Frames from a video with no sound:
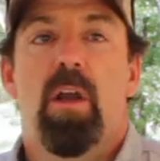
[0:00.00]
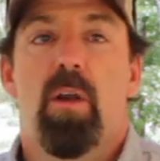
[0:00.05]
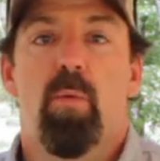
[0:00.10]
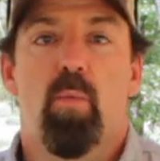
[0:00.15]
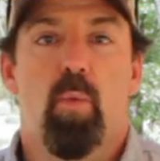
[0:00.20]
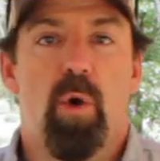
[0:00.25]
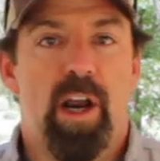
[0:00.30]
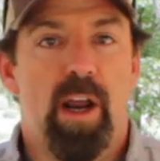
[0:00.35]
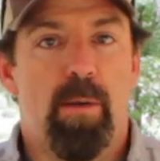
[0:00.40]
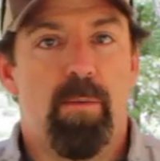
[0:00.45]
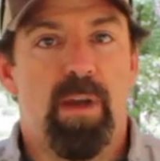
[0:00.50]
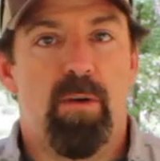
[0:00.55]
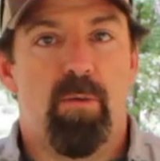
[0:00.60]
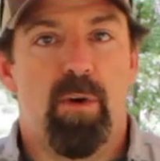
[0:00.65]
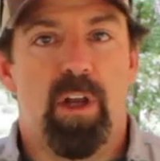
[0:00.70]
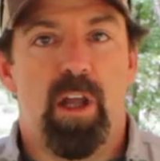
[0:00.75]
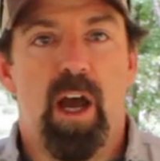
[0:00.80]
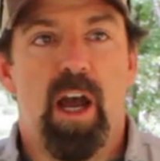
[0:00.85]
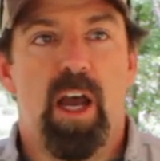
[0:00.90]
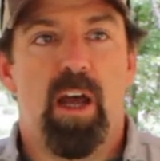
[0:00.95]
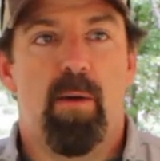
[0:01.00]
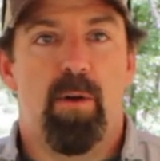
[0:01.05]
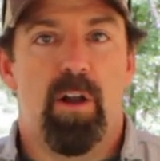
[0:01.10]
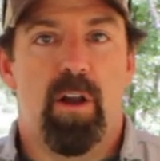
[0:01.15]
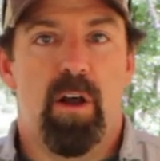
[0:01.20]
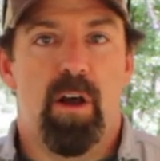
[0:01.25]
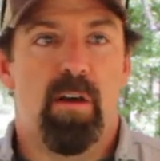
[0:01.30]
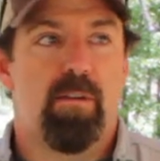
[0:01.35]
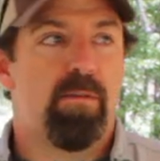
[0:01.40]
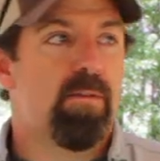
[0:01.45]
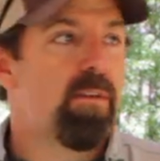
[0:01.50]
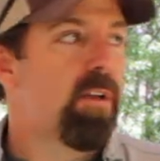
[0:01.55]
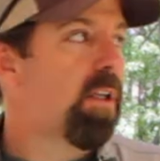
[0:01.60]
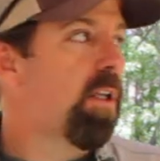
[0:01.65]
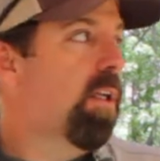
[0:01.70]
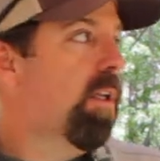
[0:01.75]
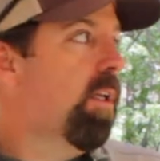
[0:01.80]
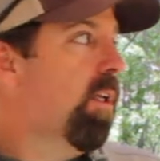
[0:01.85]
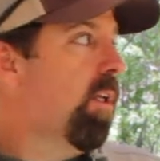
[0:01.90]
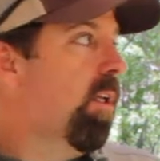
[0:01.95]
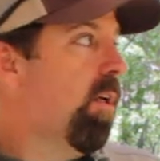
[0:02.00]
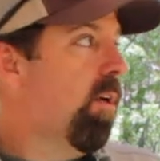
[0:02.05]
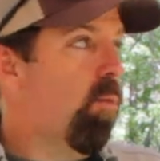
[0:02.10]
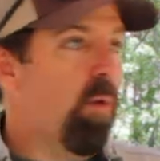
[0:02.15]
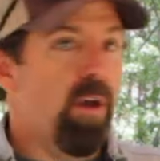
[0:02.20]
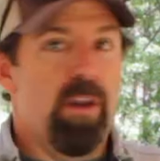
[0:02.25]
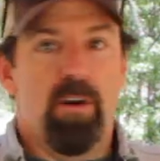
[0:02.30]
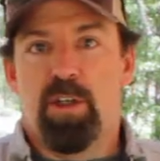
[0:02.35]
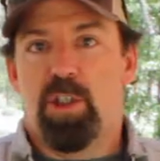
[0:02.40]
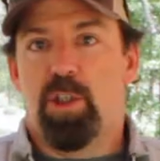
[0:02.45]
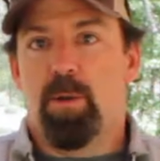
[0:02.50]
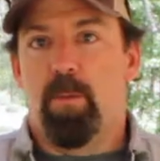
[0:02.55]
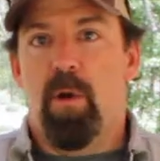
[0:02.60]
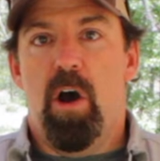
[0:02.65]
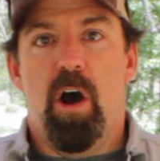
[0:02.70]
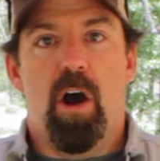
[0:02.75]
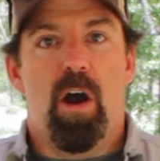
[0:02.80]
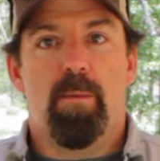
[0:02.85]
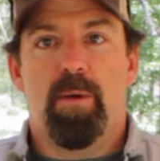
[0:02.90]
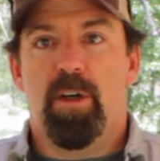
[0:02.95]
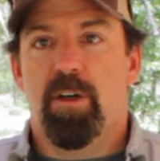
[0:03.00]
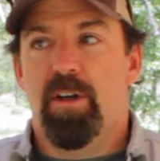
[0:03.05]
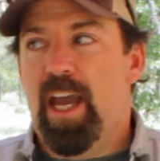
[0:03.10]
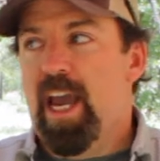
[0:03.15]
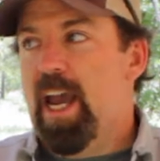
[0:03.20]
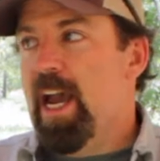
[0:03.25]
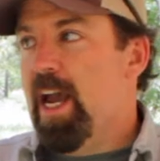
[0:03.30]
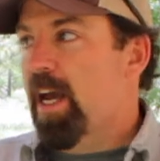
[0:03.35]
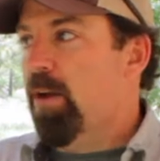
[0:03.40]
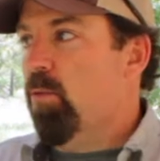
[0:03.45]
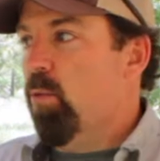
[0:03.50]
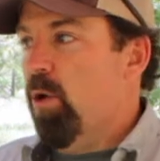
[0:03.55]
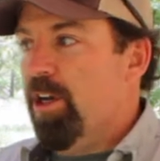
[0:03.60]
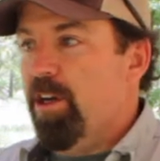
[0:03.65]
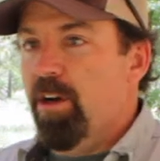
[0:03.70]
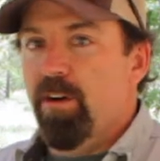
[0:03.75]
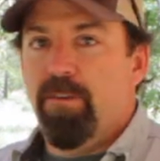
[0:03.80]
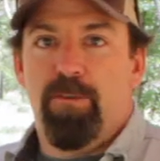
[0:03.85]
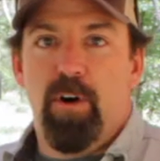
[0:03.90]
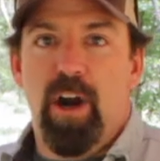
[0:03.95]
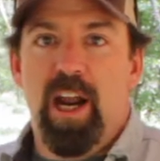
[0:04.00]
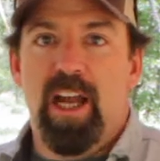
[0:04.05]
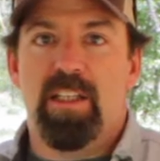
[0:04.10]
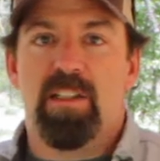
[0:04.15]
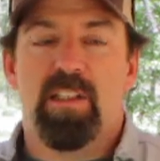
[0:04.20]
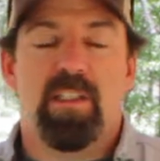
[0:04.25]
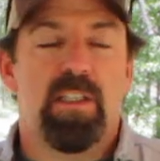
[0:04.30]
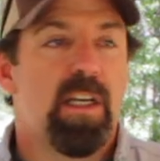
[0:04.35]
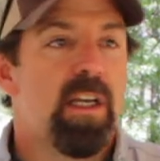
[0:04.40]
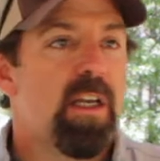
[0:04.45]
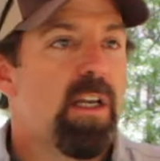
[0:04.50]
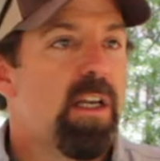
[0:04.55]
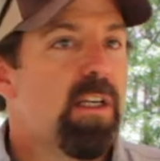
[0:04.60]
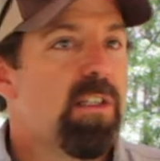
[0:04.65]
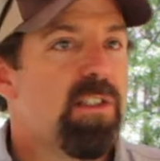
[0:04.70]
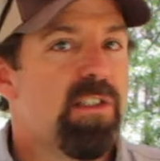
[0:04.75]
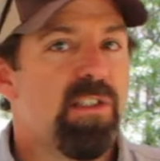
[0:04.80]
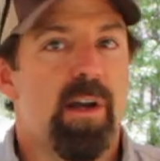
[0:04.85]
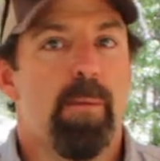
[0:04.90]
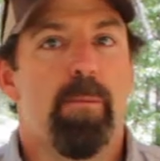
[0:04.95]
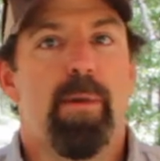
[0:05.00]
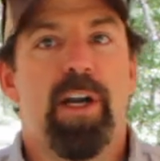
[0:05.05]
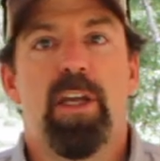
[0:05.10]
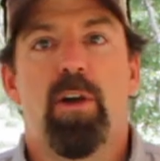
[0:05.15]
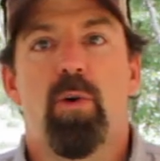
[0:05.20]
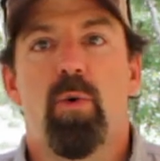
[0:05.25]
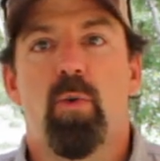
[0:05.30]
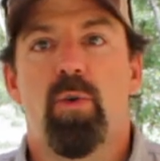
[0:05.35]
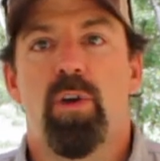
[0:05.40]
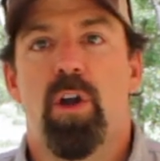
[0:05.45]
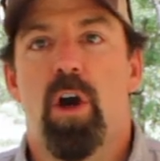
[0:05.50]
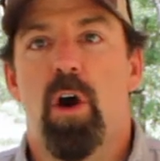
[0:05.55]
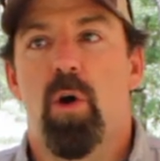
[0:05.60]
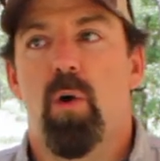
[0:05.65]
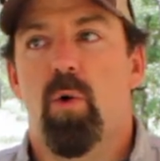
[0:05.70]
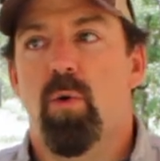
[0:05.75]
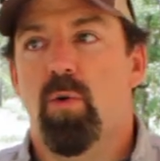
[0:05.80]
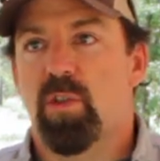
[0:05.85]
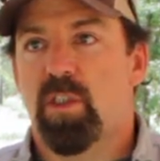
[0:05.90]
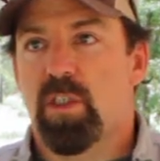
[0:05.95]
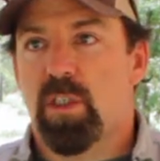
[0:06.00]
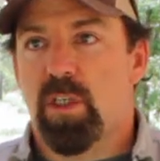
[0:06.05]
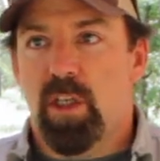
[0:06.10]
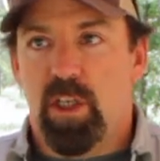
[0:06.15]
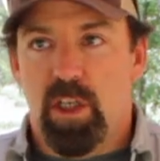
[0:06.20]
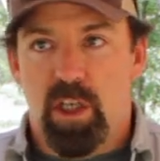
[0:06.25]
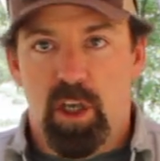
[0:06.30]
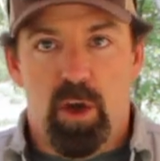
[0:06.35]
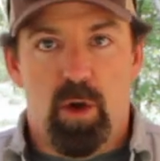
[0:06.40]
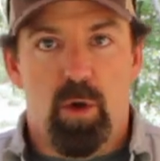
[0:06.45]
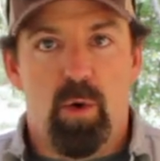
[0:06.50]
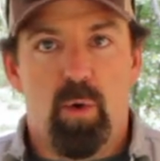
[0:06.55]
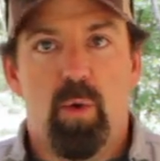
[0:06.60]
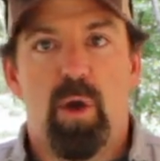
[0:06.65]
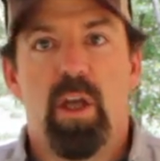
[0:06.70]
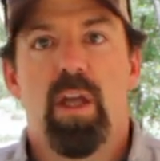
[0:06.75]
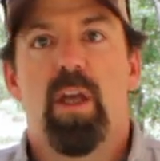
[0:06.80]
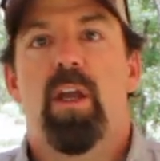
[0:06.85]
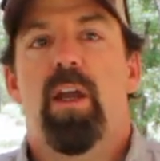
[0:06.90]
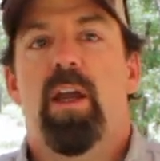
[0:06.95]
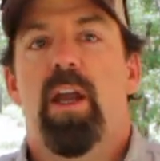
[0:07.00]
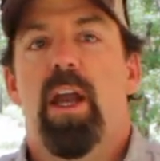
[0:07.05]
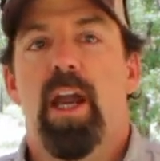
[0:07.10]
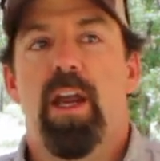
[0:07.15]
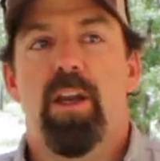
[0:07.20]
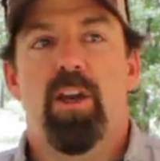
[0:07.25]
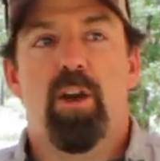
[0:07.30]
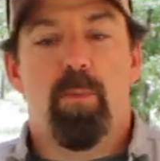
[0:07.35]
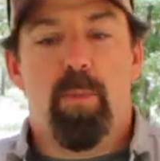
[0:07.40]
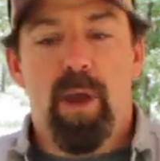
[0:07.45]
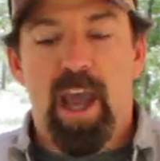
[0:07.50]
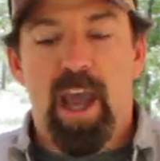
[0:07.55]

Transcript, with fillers: And what I mean reliable of, whether it's your mom, your dad, one of your friends, somebody who knows you and your